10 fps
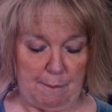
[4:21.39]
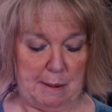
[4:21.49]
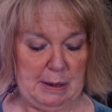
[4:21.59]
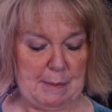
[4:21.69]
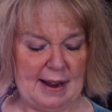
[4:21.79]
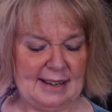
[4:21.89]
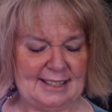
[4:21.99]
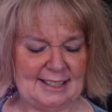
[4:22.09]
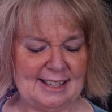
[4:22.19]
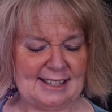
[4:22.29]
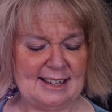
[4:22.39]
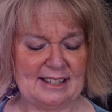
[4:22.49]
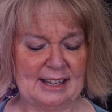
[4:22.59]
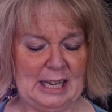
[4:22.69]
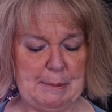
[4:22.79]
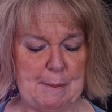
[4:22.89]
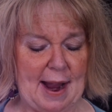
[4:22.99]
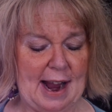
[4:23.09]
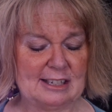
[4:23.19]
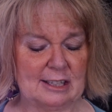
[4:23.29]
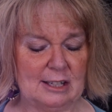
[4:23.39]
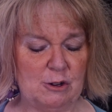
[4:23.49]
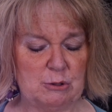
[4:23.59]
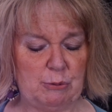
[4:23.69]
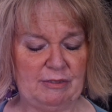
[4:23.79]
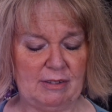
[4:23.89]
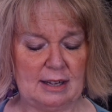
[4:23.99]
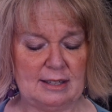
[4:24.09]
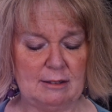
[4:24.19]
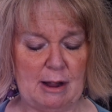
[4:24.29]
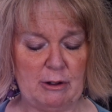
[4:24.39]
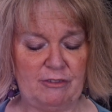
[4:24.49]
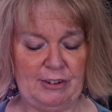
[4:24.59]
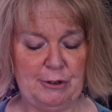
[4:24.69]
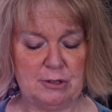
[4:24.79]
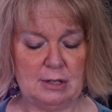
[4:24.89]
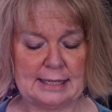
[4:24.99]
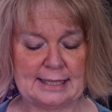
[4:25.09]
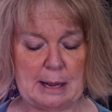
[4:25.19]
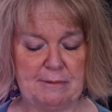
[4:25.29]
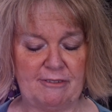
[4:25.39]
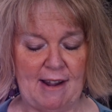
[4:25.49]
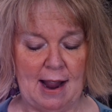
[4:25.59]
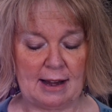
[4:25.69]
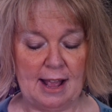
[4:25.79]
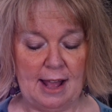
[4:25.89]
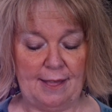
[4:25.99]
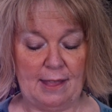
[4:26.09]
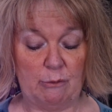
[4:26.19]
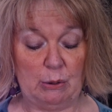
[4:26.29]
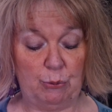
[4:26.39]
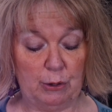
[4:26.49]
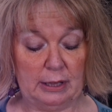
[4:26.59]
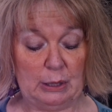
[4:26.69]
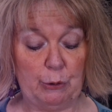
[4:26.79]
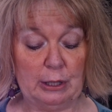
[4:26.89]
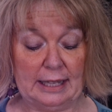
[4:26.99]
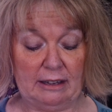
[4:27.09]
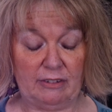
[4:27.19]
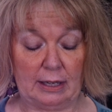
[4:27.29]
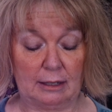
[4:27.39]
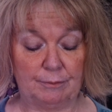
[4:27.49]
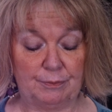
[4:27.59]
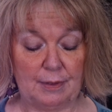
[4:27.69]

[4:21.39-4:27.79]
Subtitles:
Maybe my insistence on keeping my eyes closed reflected my refusal to accept the fact that we really were leaving.